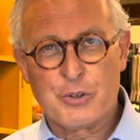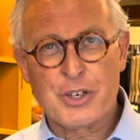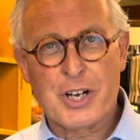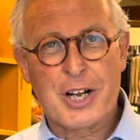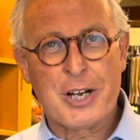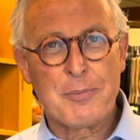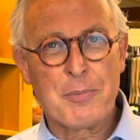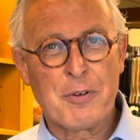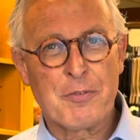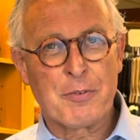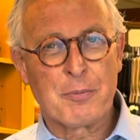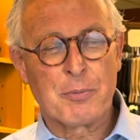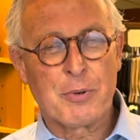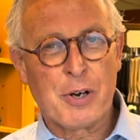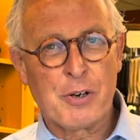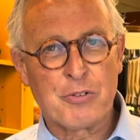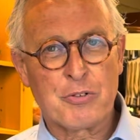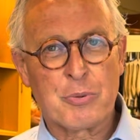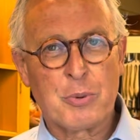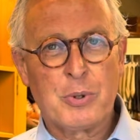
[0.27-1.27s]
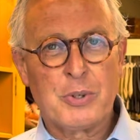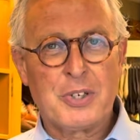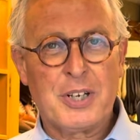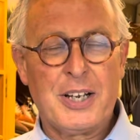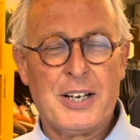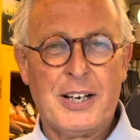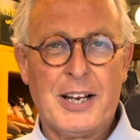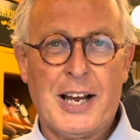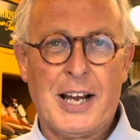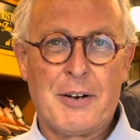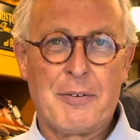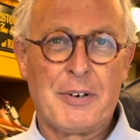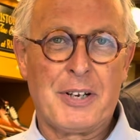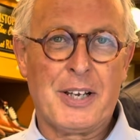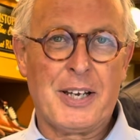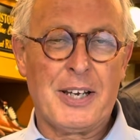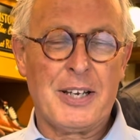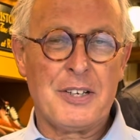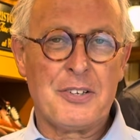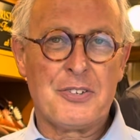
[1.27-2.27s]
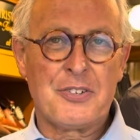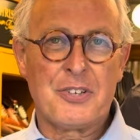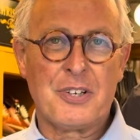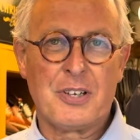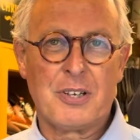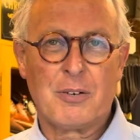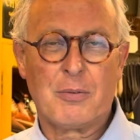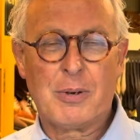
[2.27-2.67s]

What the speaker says: Jeremy from Rhodeswood in Harrogate.